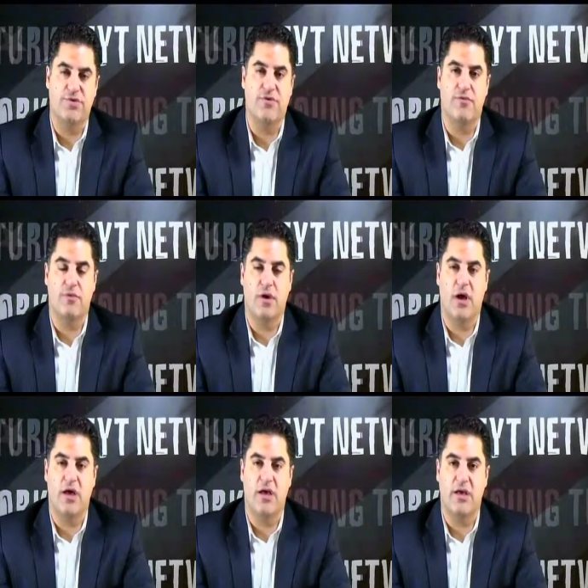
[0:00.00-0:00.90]
of
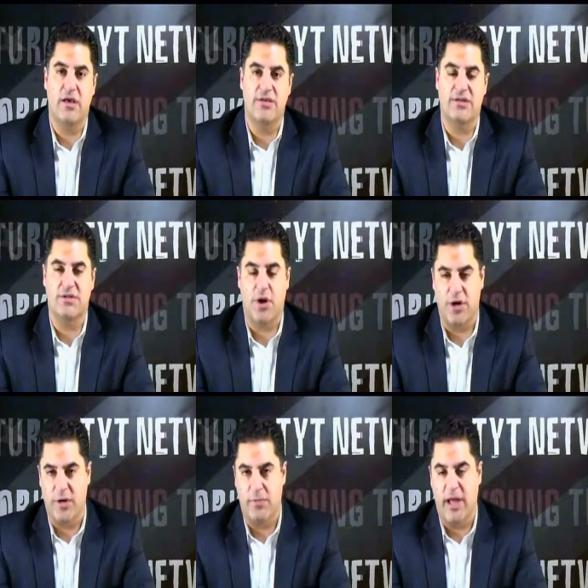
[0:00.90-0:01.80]
uh, is it
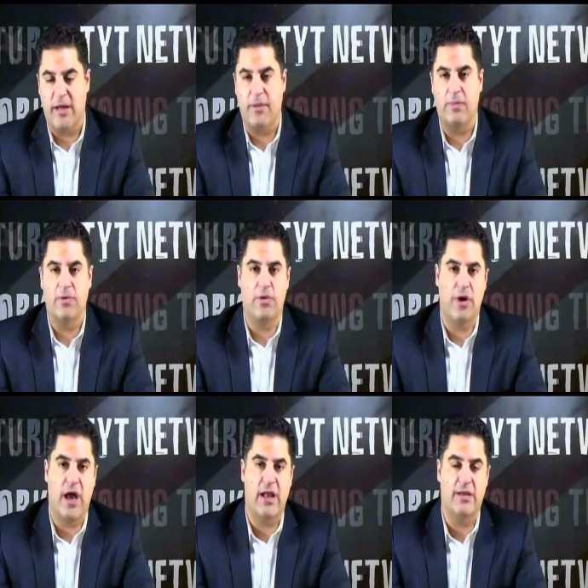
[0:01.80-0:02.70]
targeting black people or
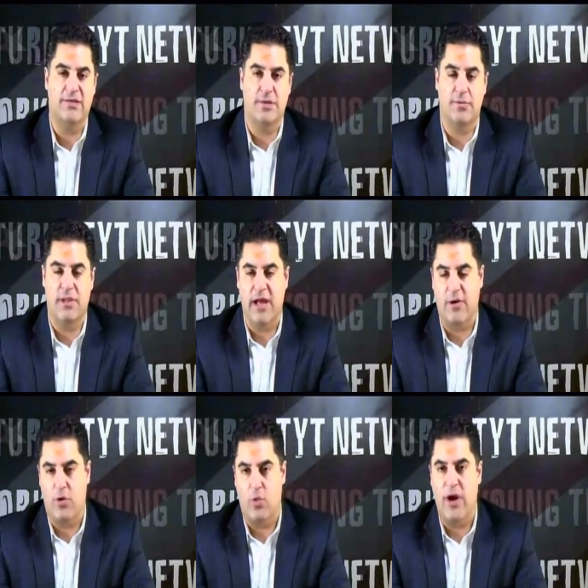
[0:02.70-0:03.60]
not? Is it a black
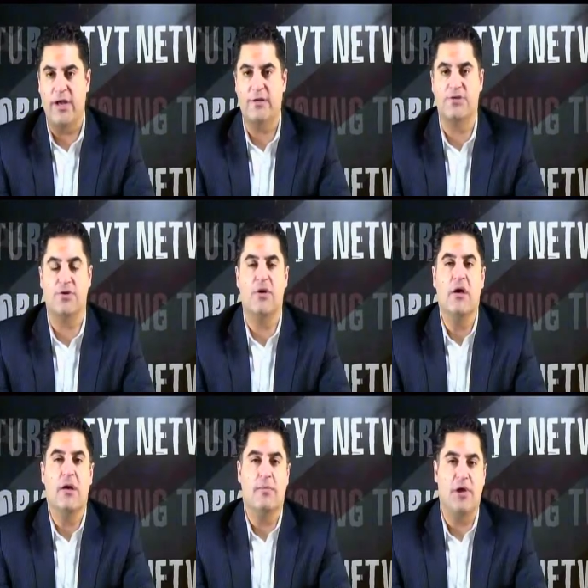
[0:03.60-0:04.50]
or a white issue?
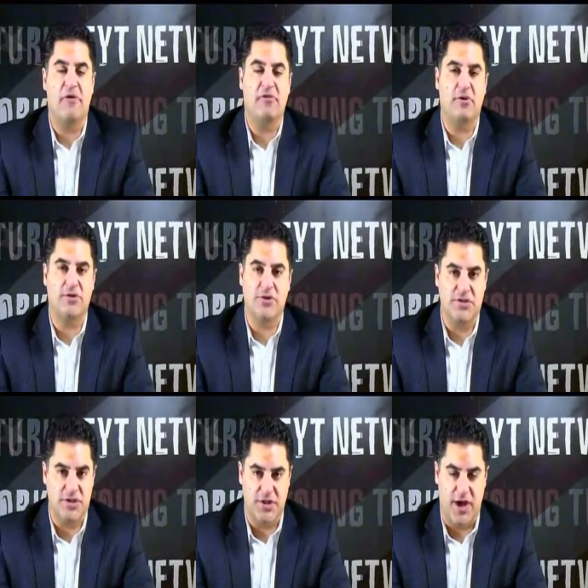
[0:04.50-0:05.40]
But you have to also
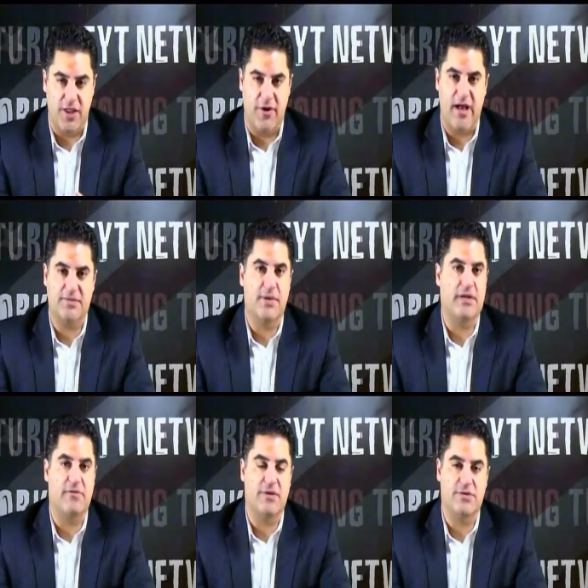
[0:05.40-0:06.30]
consider the other
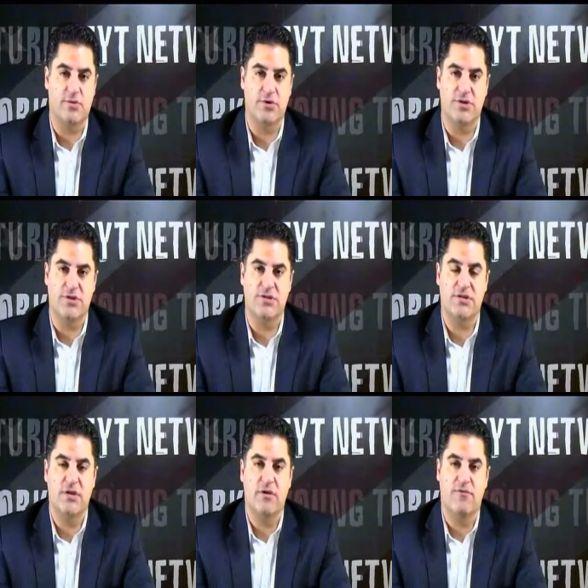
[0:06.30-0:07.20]
aspect of this, which
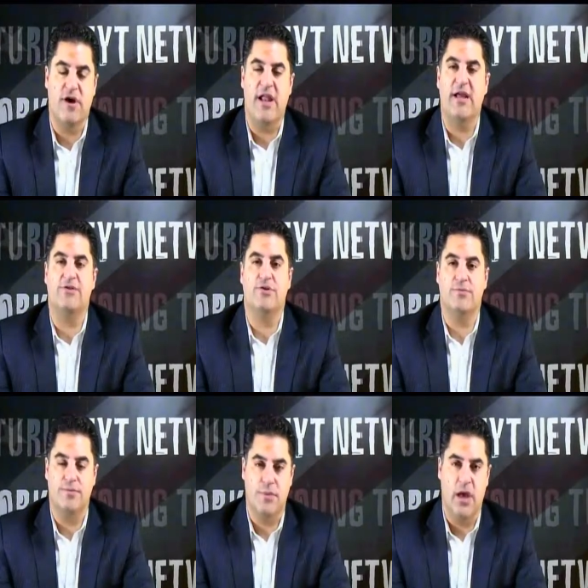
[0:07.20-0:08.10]
is financial.
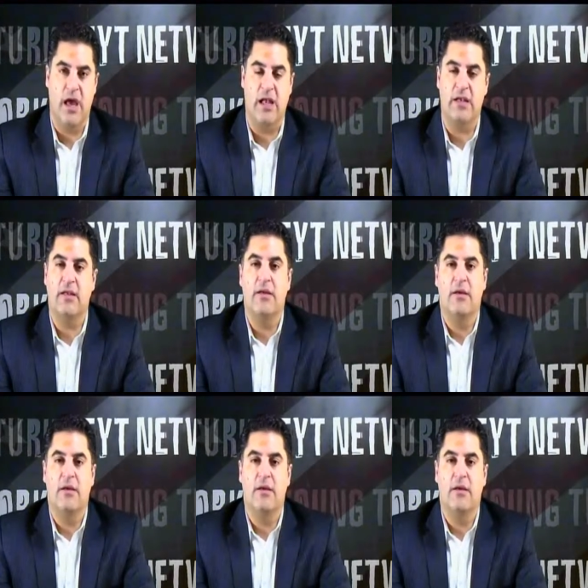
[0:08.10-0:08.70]
And